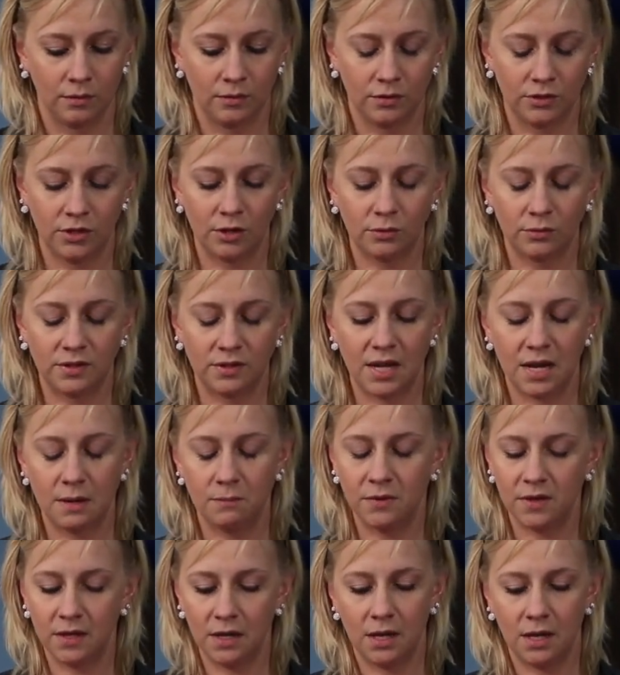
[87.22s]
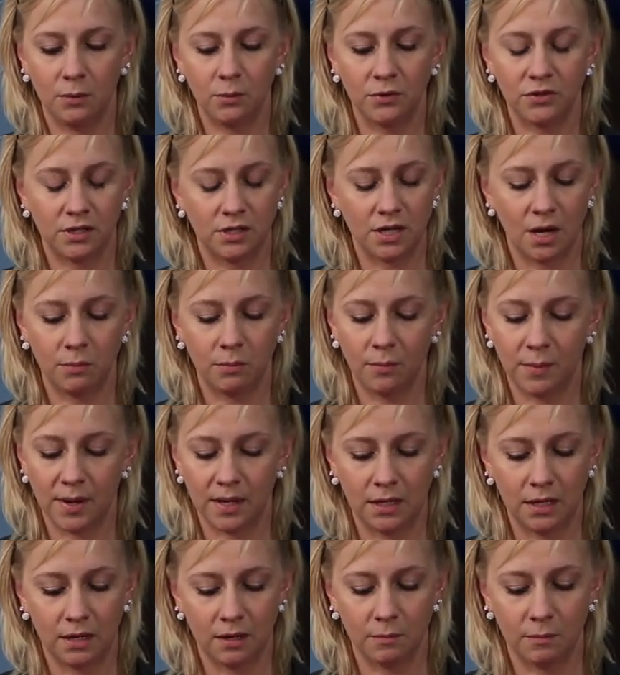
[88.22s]
So same thing with the double
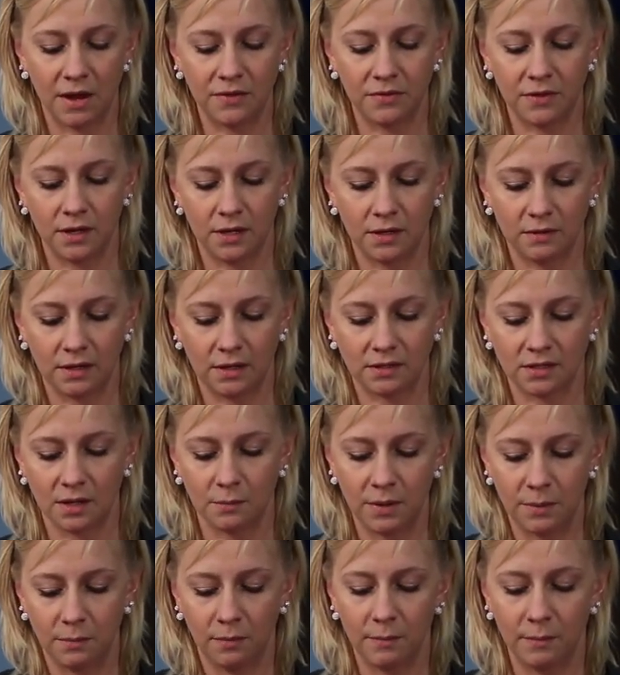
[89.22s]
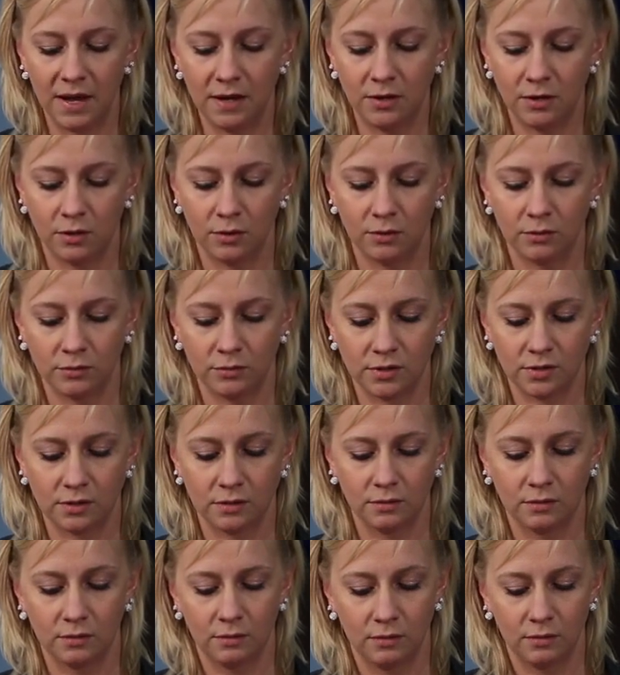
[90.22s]
bunny ear method that some people may
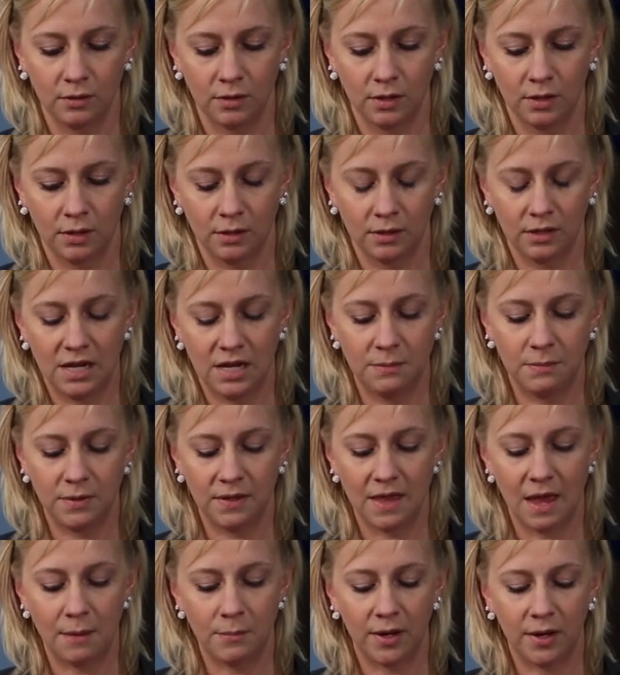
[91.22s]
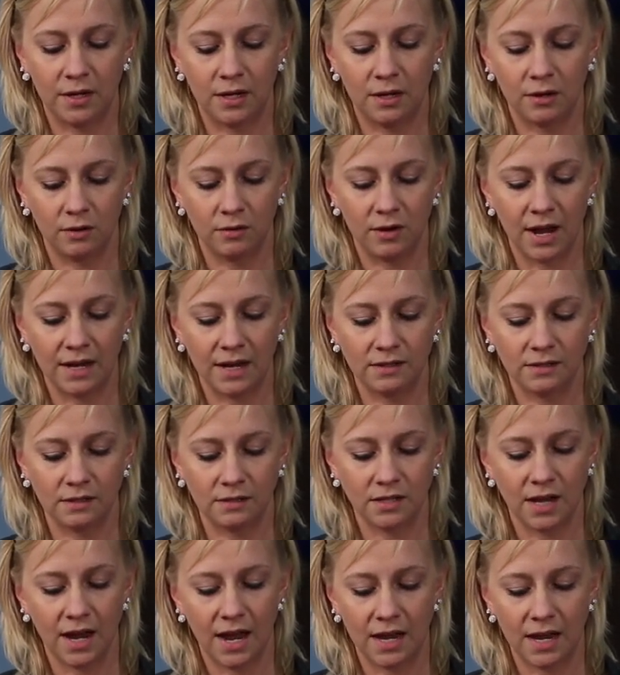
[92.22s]
use. Keeping that bunny ear nice
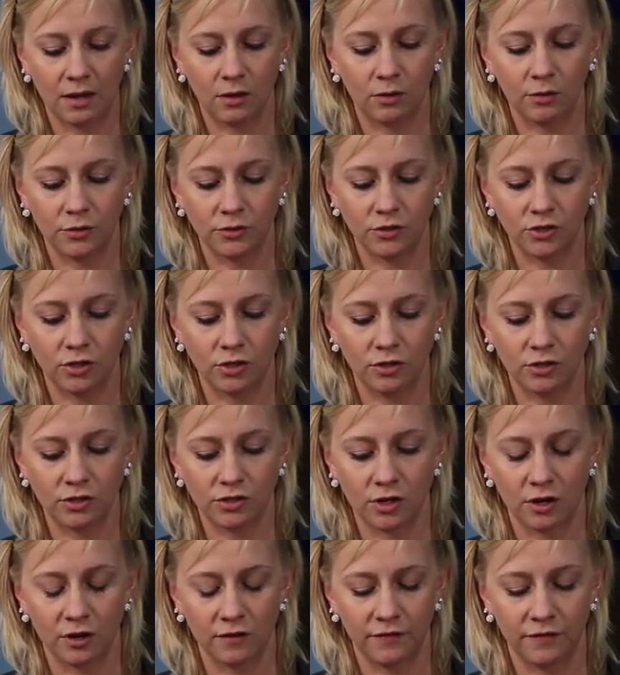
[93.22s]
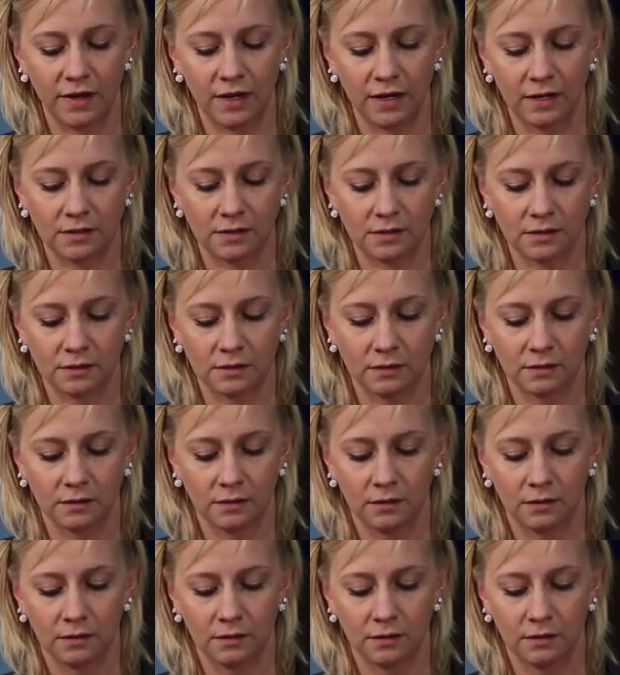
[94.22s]
and tight, close to the surface,